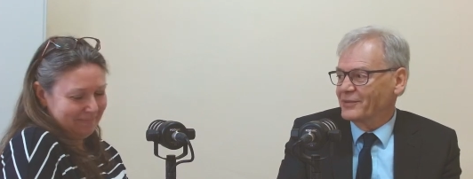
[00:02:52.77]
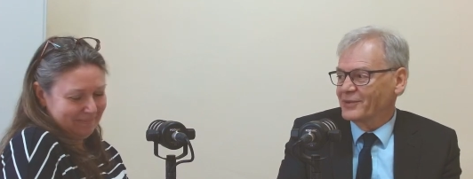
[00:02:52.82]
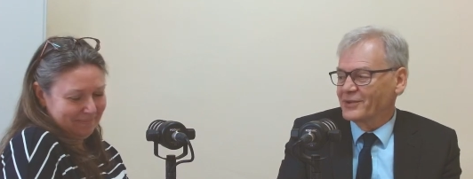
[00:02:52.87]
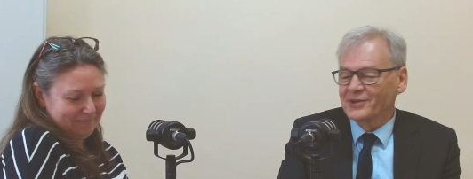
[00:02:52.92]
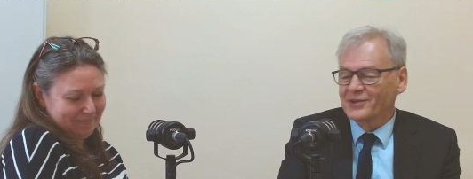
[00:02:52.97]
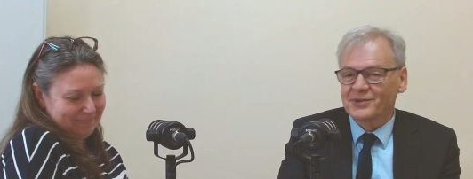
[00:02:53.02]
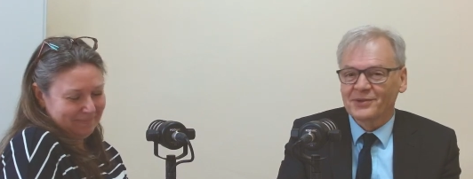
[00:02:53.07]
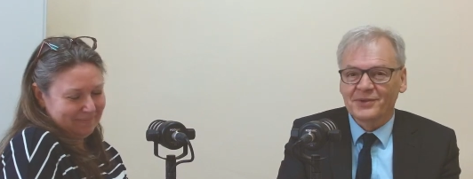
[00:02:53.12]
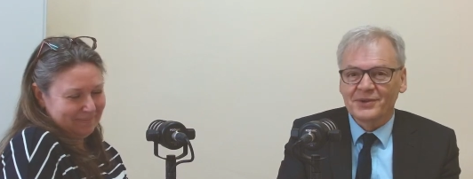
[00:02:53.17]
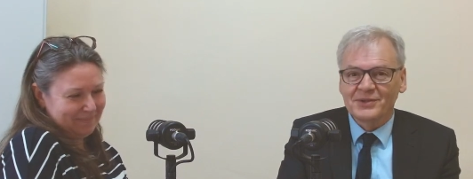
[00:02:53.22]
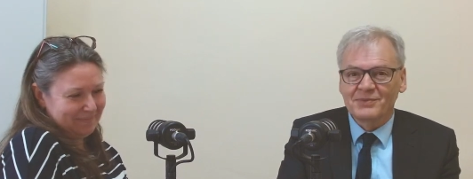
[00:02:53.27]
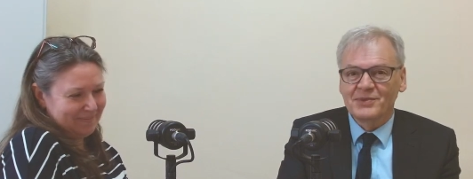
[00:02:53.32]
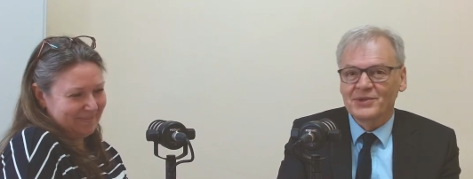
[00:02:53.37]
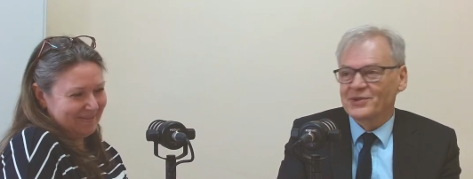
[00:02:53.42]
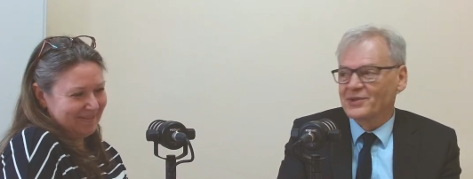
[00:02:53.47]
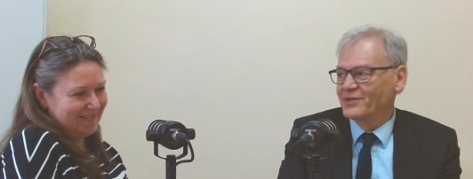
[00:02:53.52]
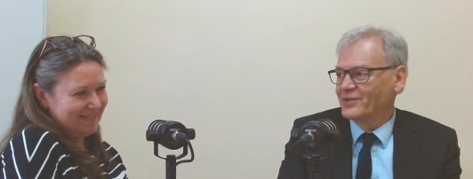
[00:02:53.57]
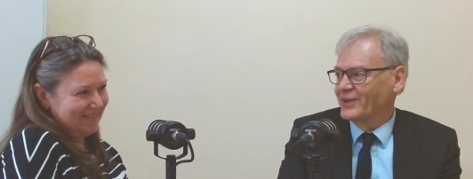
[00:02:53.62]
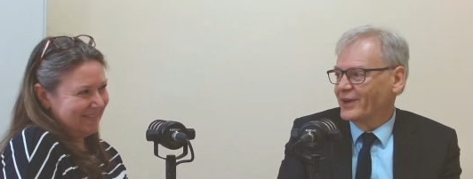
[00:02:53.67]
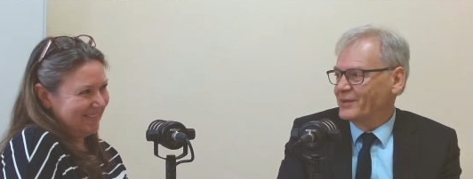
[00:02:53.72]
Speaker 1: which has always
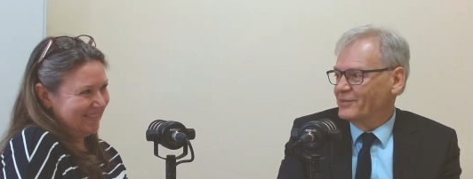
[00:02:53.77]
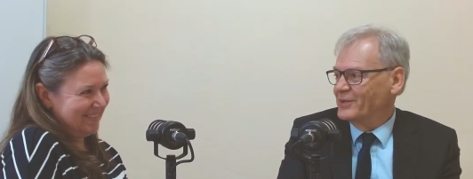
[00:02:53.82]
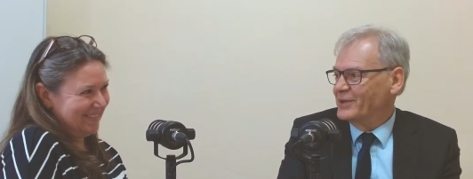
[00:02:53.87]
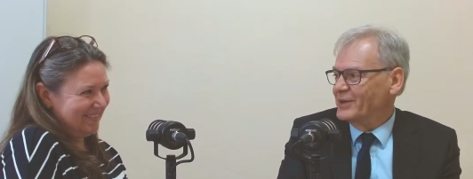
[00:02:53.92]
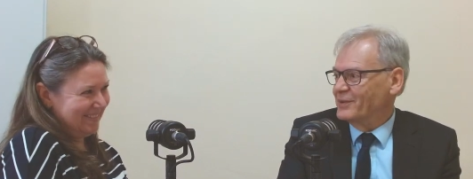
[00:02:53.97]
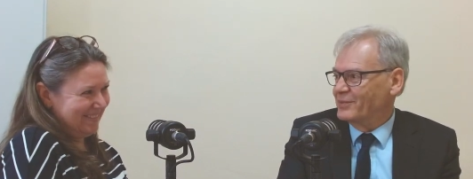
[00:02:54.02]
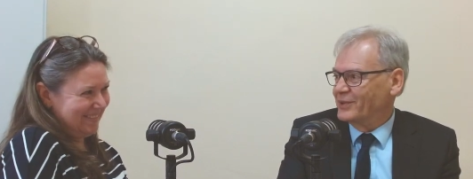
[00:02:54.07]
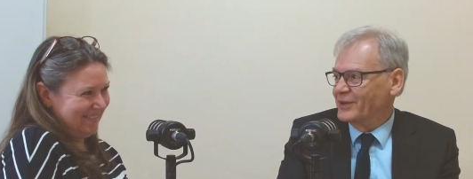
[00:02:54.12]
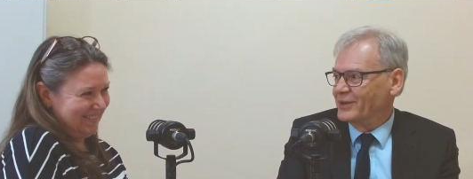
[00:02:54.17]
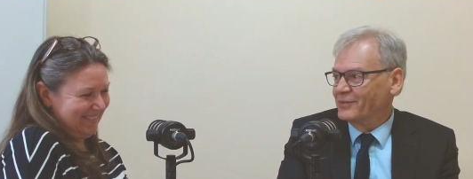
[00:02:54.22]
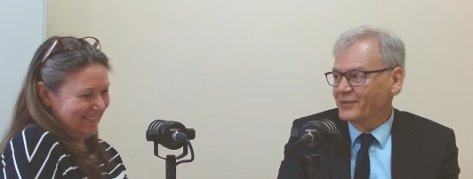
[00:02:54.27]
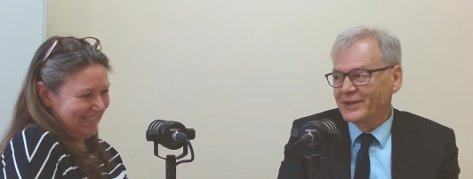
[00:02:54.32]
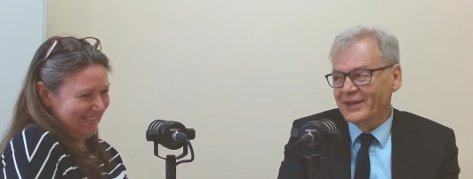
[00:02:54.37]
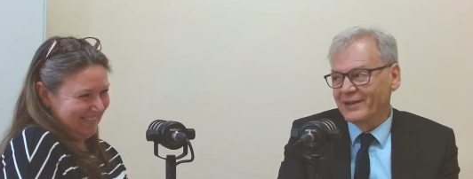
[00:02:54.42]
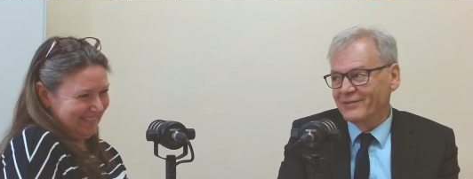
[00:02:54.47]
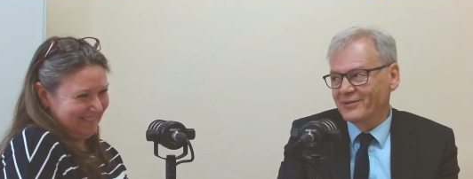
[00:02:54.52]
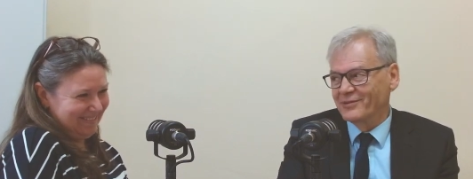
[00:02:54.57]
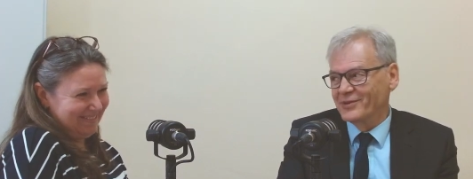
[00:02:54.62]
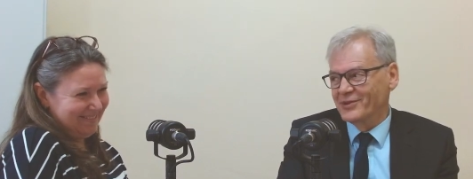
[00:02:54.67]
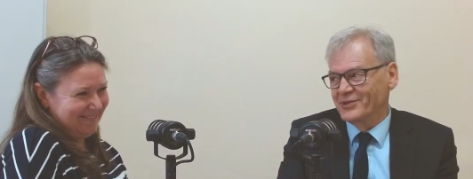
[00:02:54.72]
mystified me a bit, and we
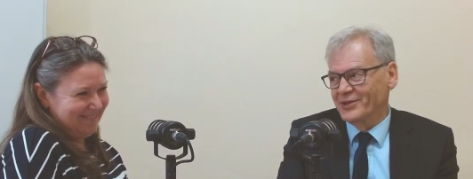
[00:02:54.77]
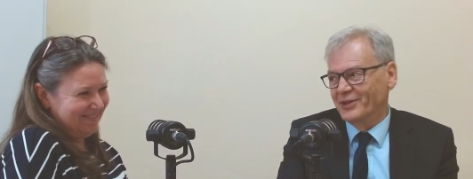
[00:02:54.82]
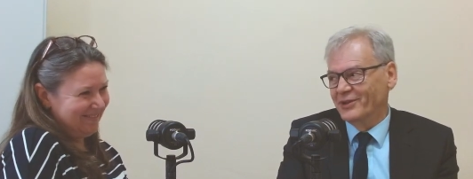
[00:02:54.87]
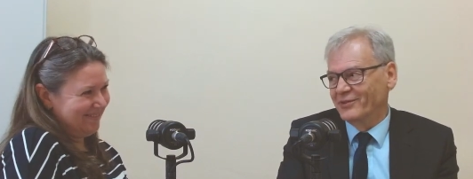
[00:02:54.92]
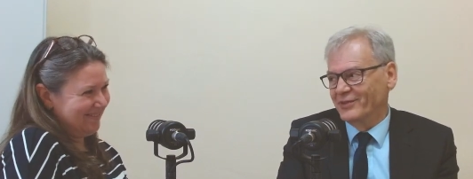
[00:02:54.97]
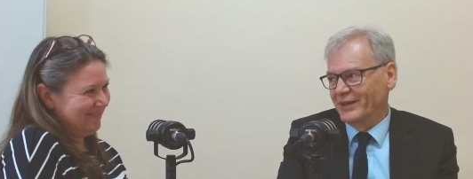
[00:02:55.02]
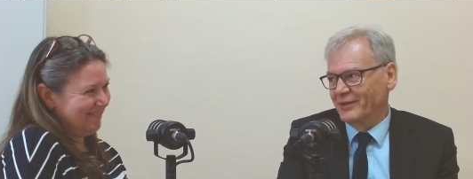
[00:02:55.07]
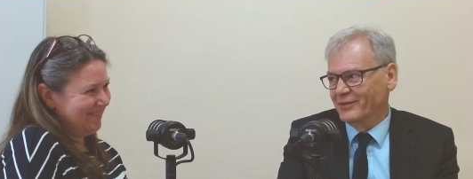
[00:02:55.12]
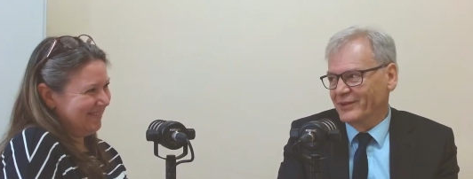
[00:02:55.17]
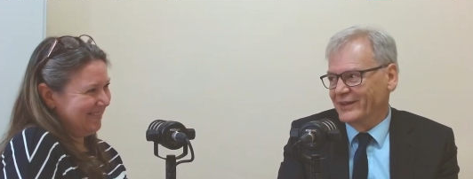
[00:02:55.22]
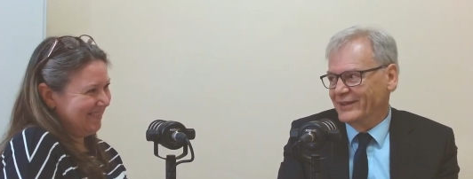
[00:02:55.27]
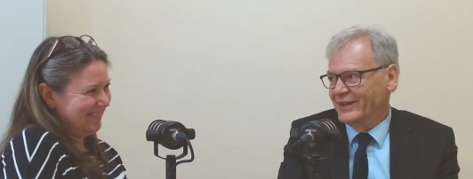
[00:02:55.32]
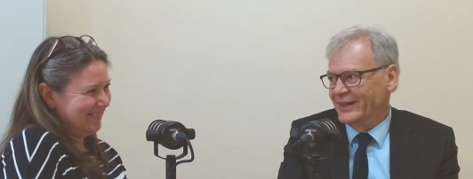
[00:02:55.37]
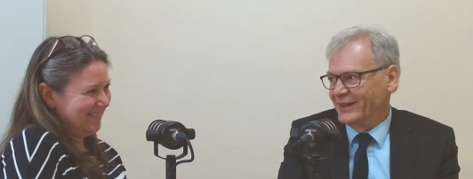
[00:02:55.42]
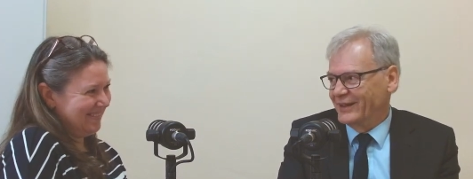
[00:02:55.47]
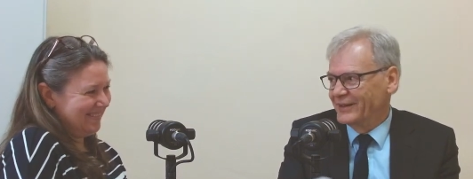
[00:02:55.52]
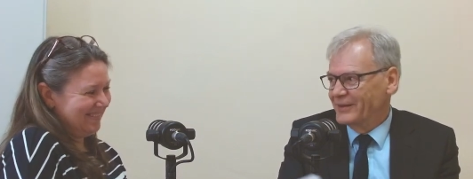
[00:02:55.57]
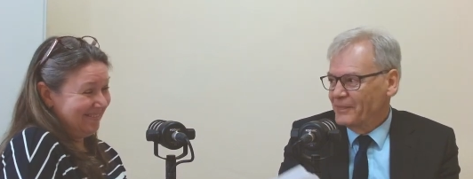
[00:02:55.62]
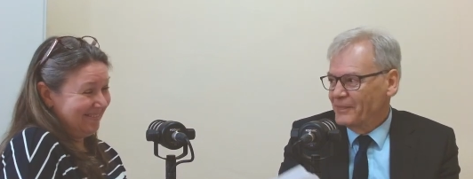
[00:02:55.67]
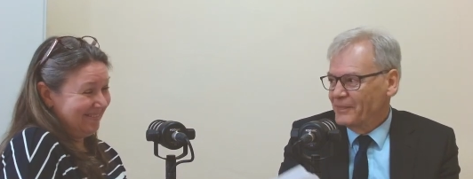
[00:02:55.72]
haven't resolved that one yet.